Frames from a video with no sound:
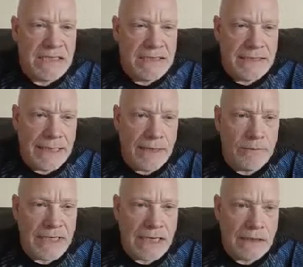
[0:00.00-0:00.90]
and we're not
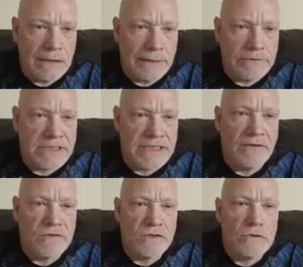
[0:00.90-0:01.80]
gonna let ourselves
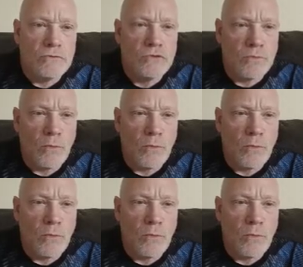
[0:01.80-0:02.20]
lose more